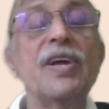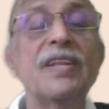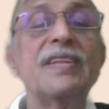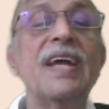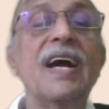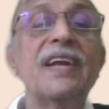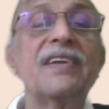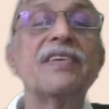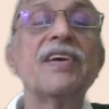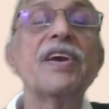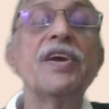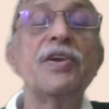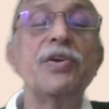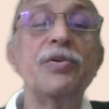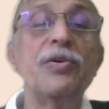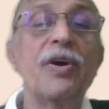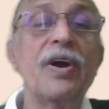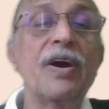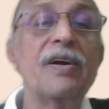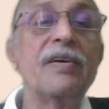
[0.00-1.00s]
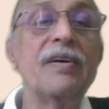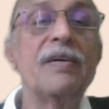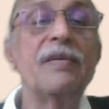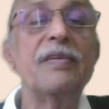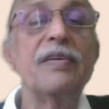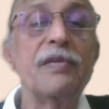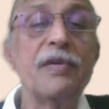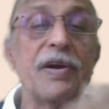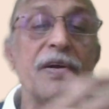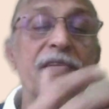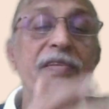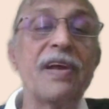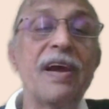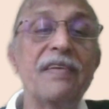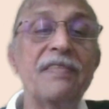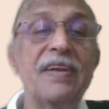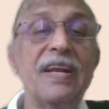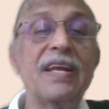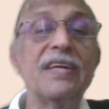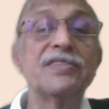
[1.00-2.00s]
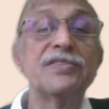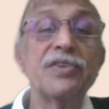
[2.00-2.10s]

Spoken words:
that you are traveling.